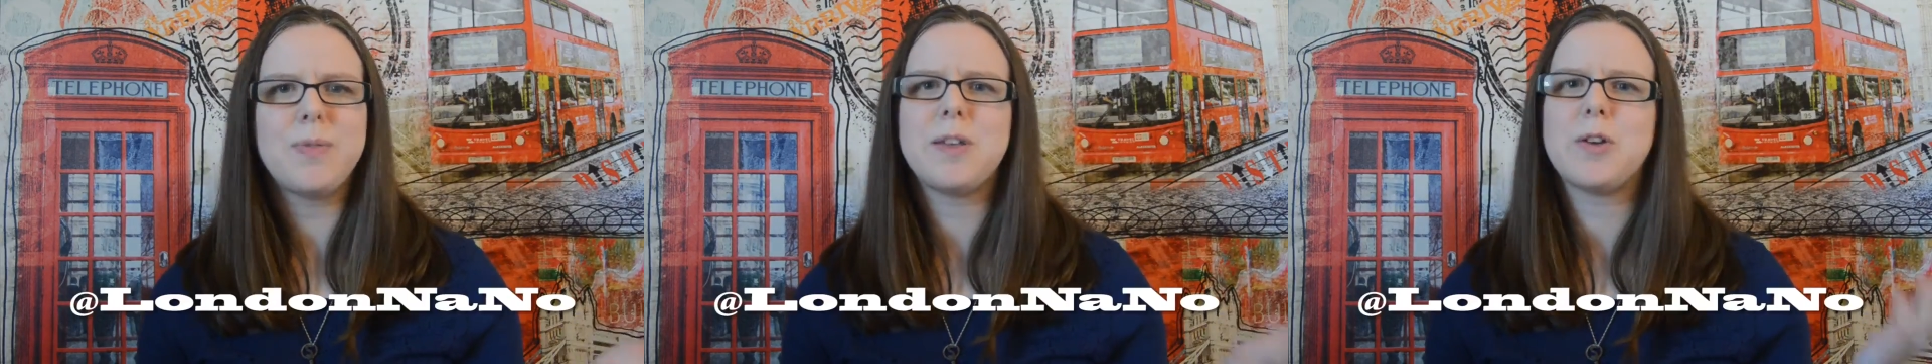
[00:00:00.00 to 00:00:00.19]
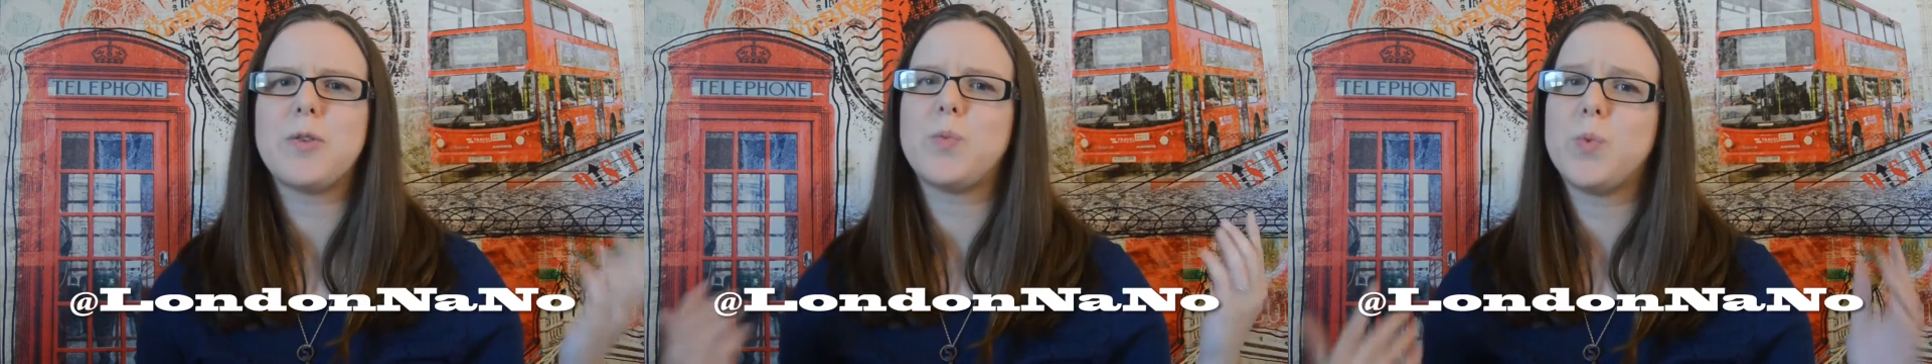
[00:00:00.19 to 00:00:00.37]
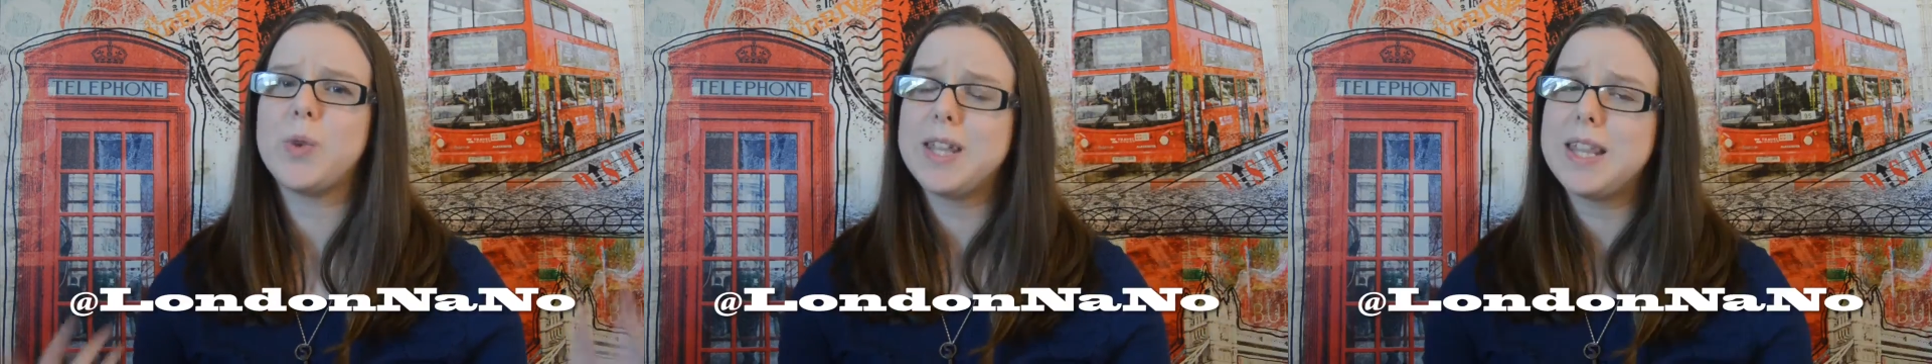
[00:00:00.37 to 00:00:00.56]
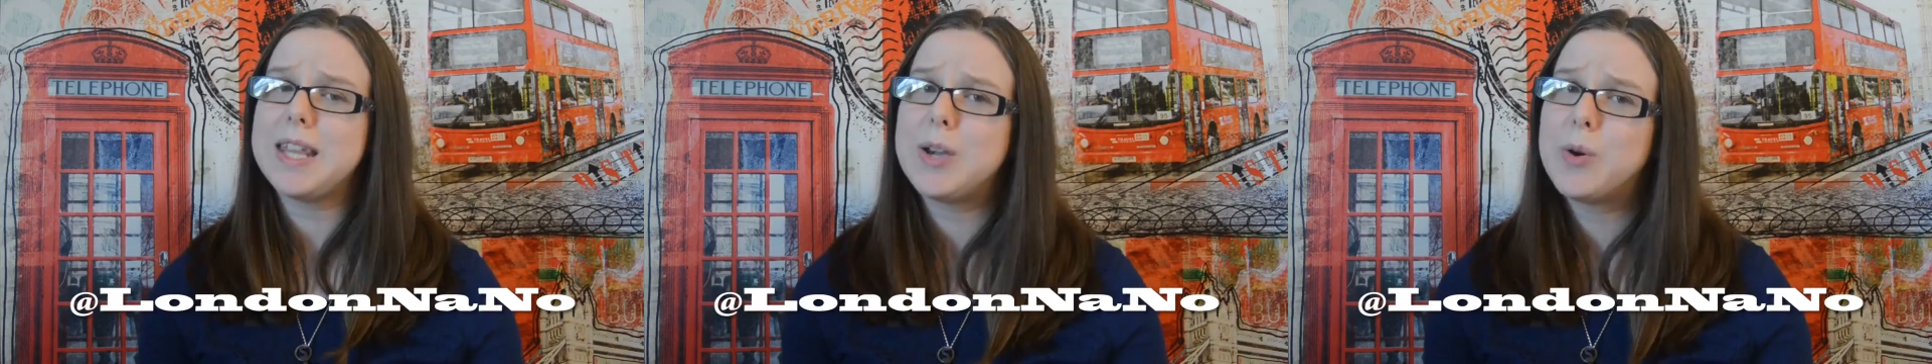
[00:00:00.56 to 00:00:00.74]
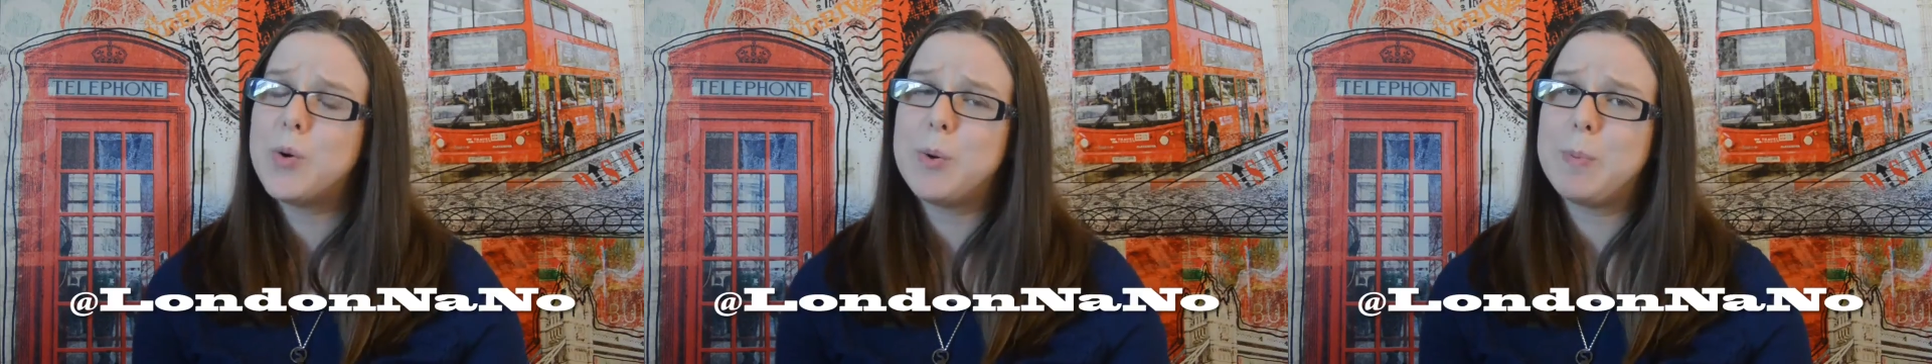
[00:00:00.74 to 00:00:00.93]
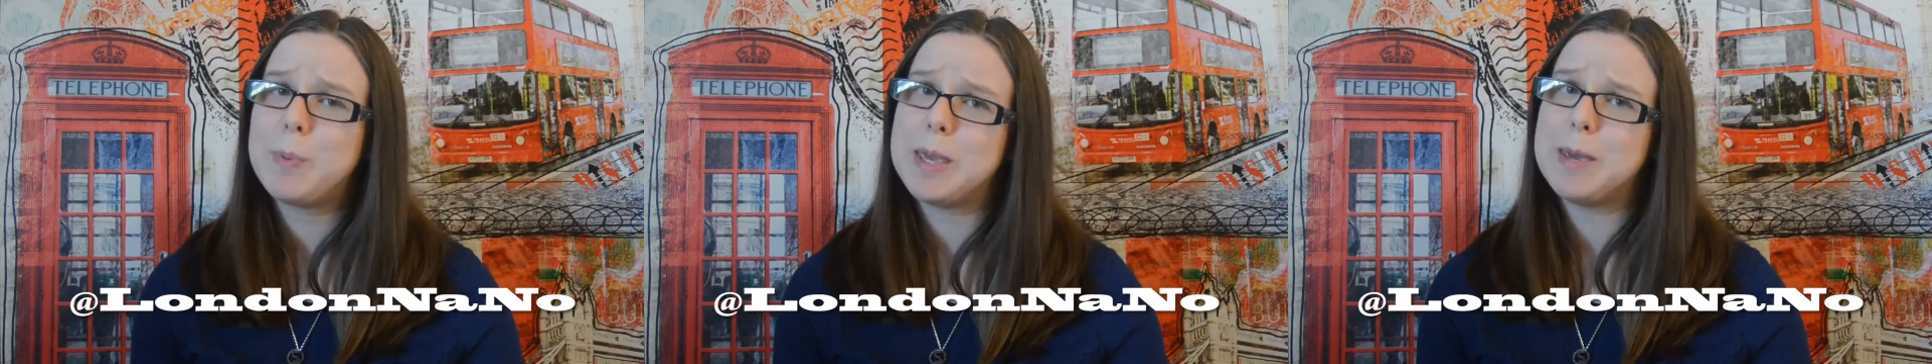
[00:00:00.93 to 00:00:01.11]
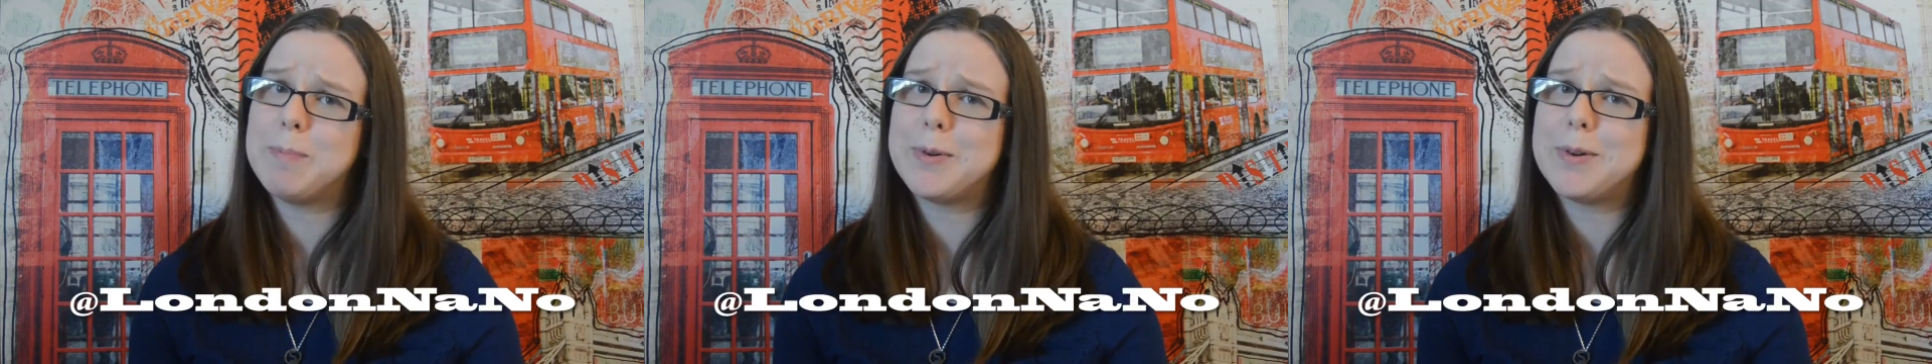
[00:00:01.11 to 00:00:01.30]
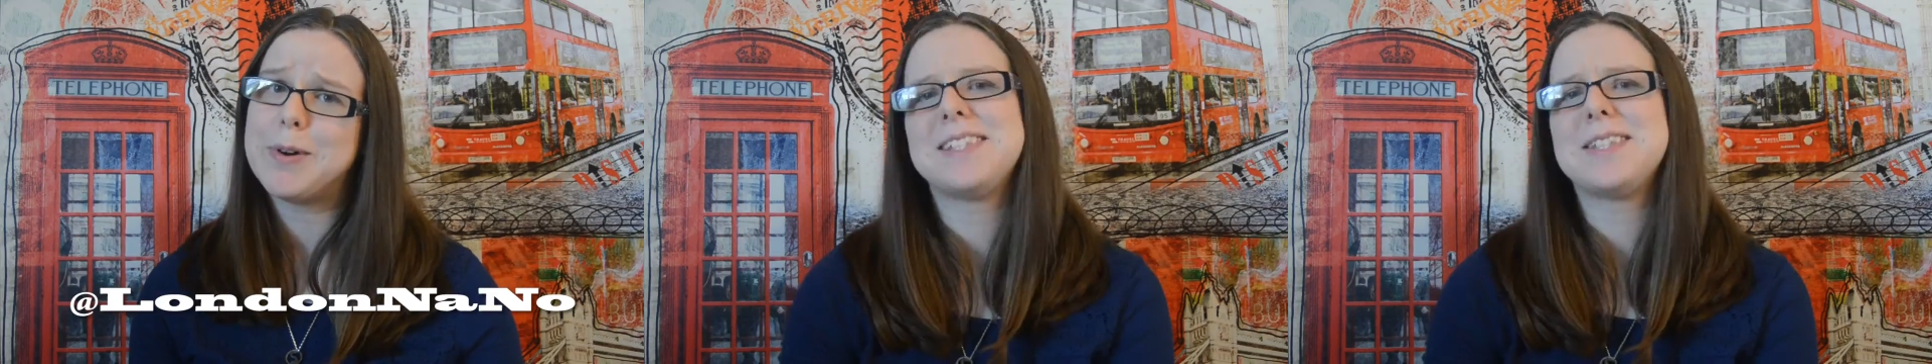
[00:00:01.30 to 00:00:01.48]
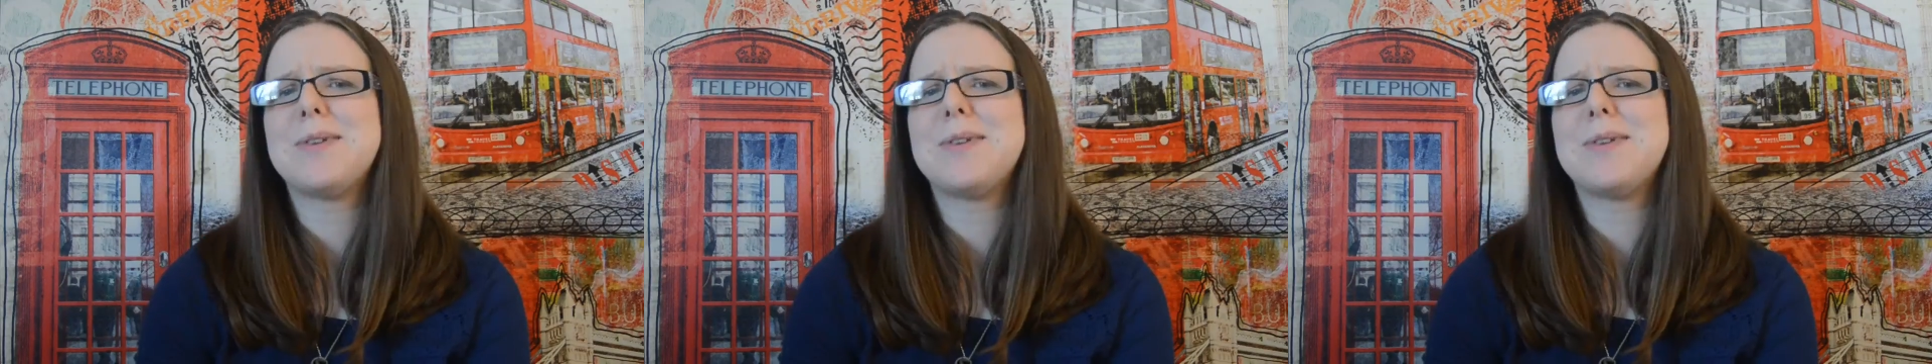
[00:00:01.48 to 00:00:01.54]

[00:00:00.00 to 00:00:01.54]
and they're really cool people,